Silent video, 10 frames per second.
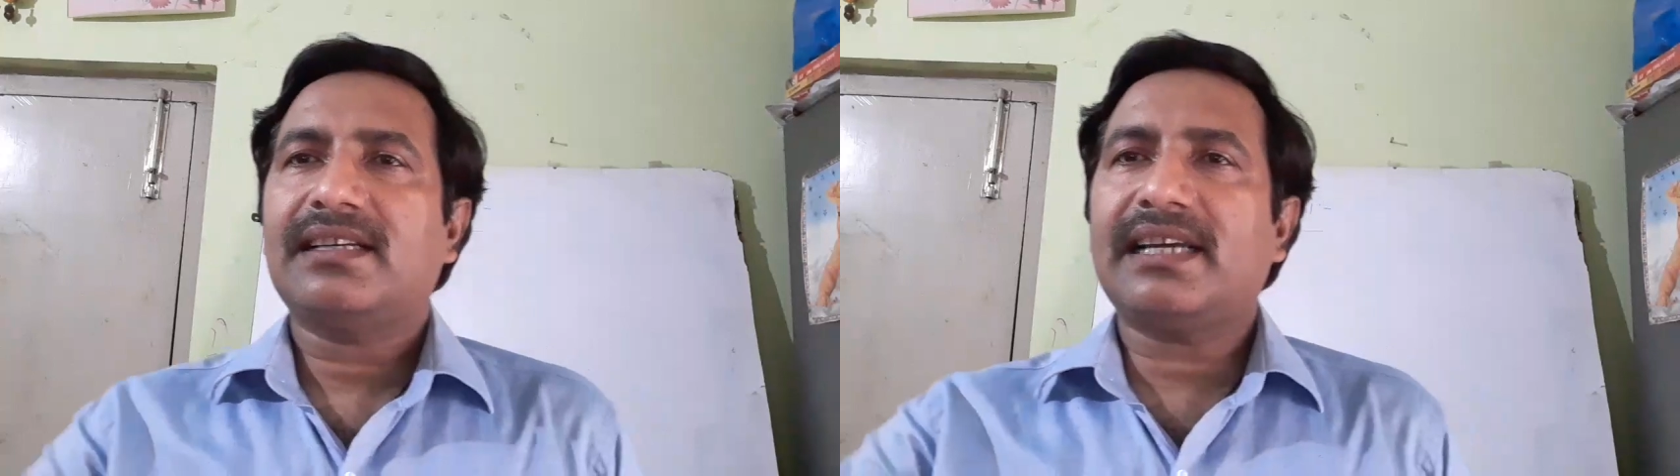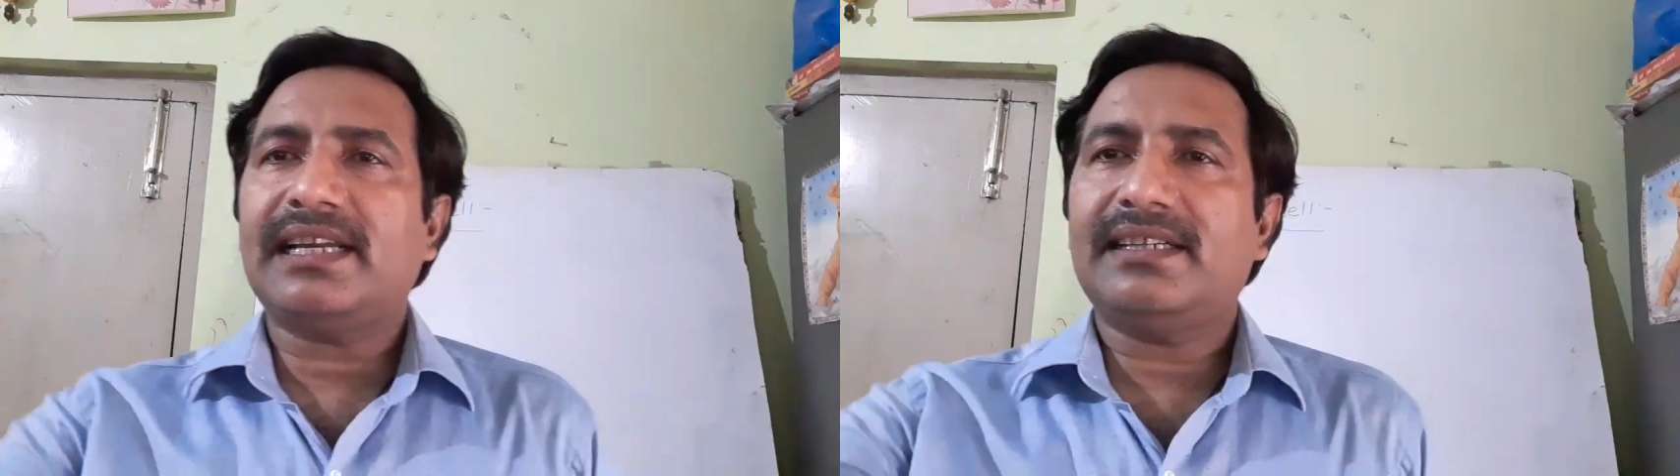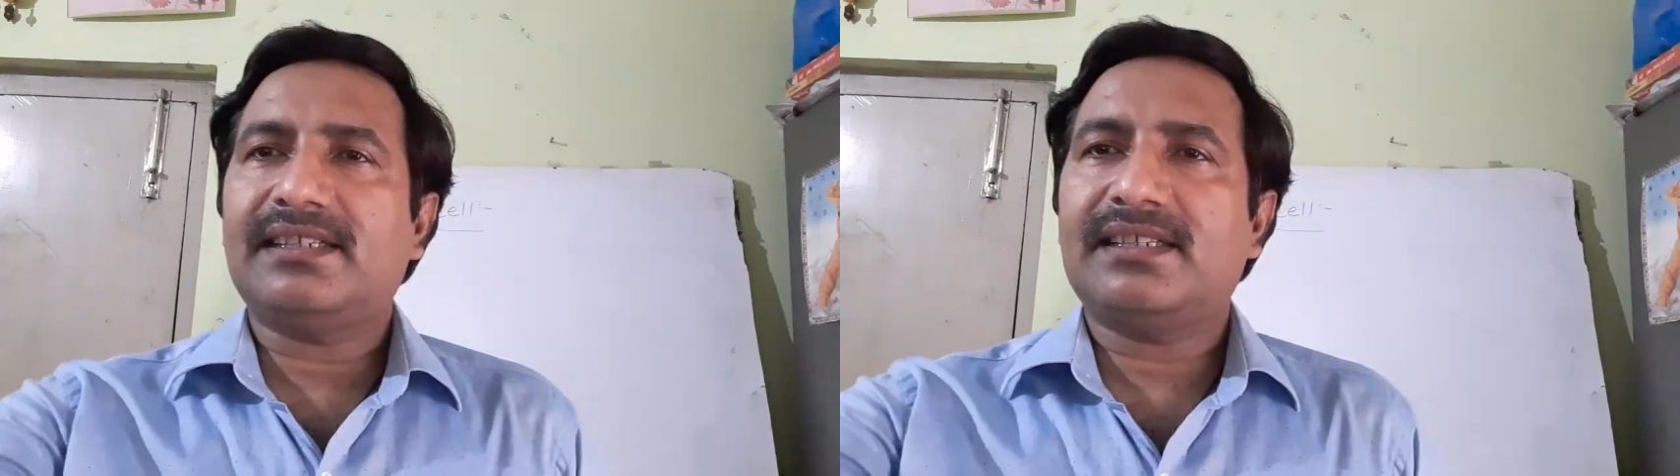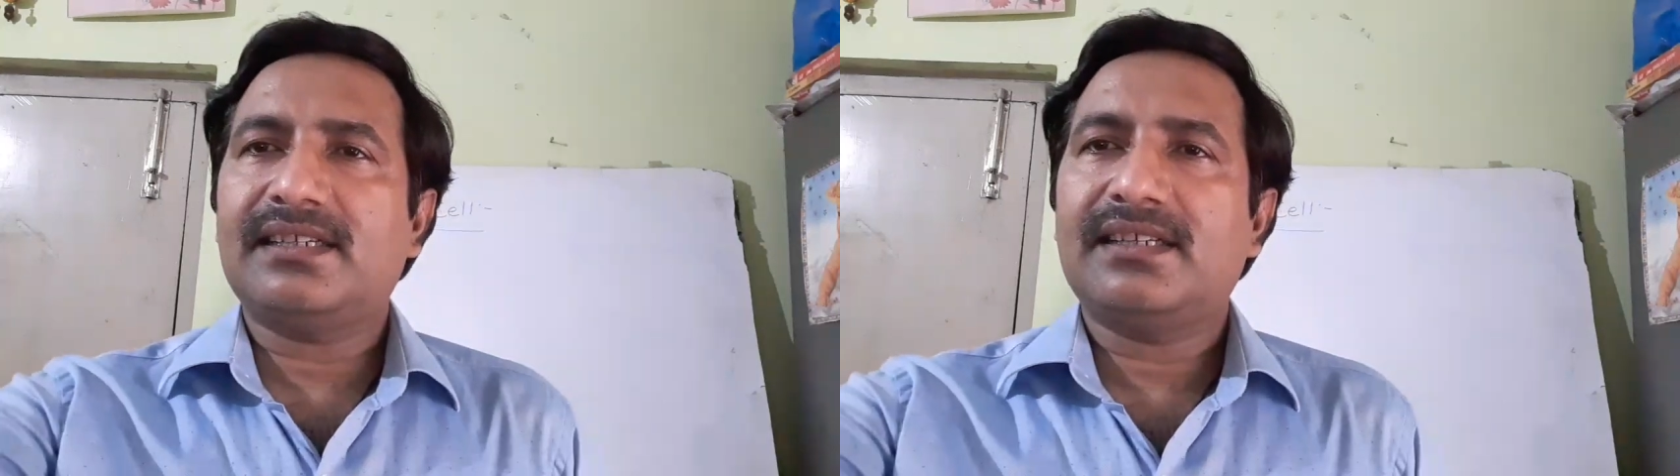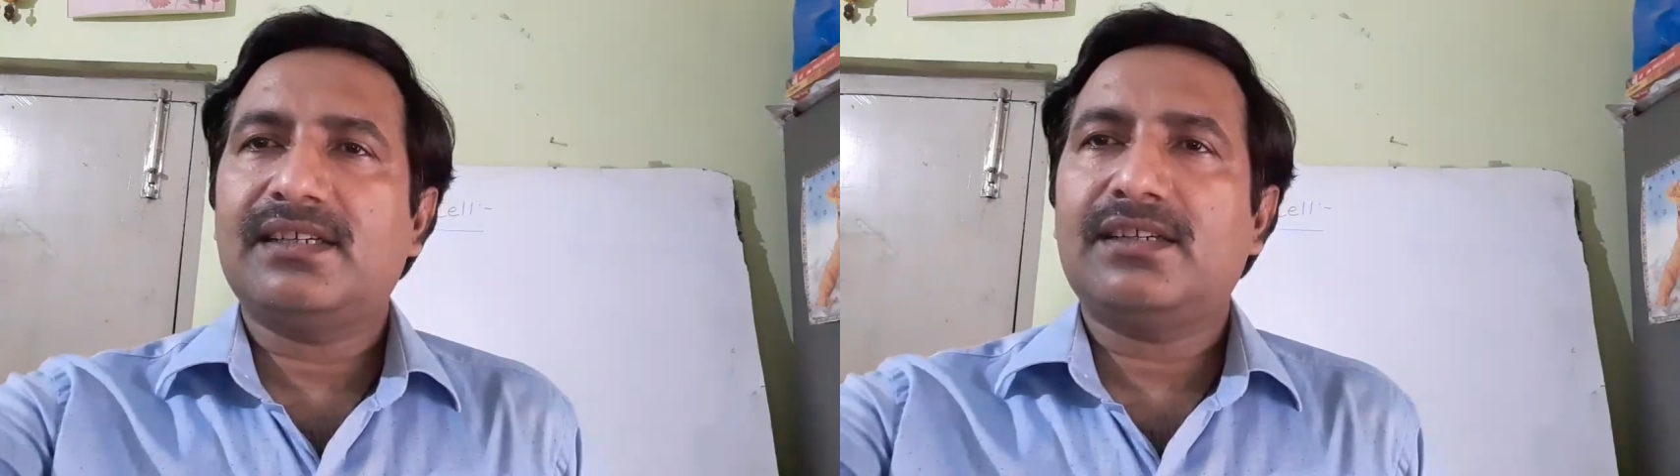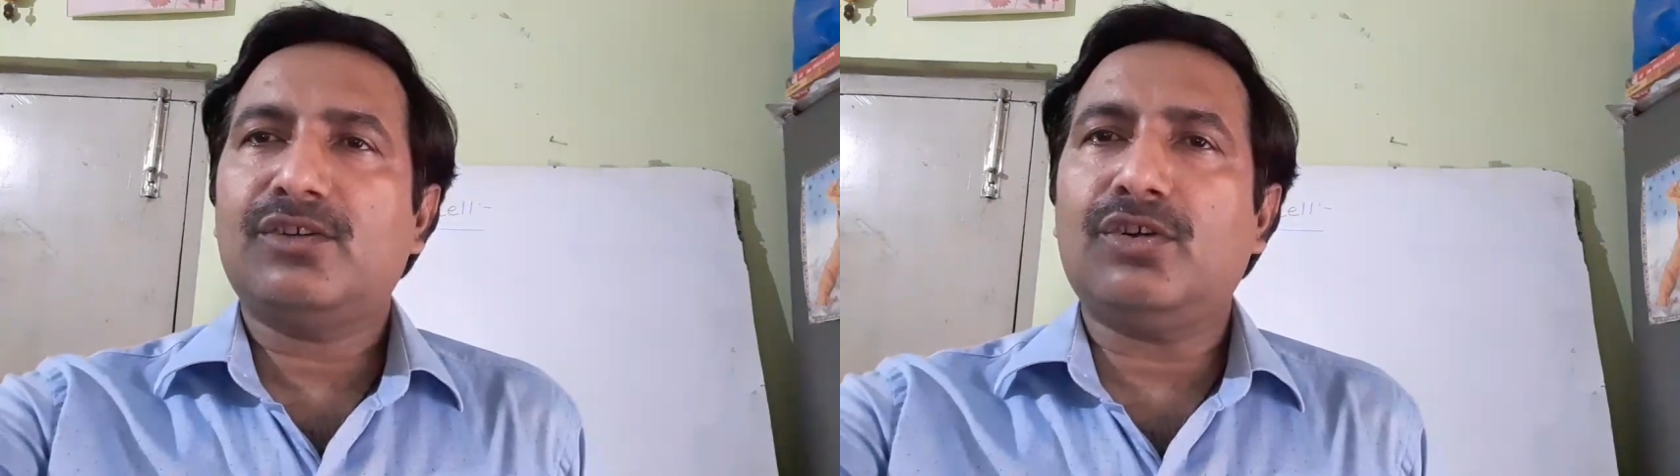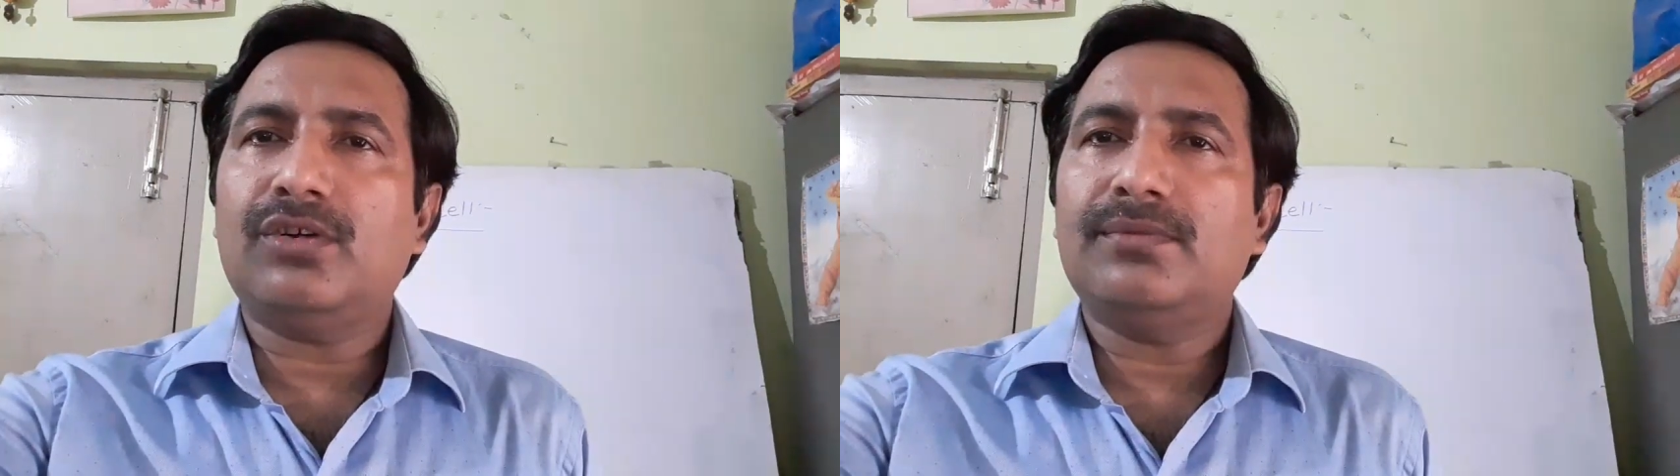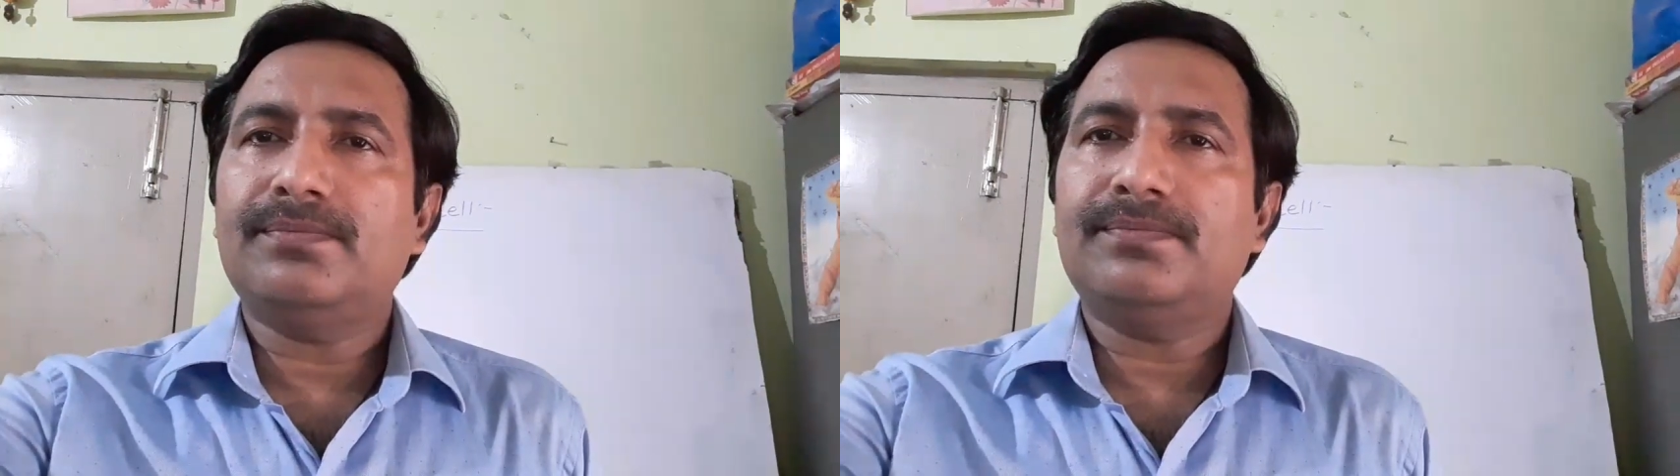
current. No,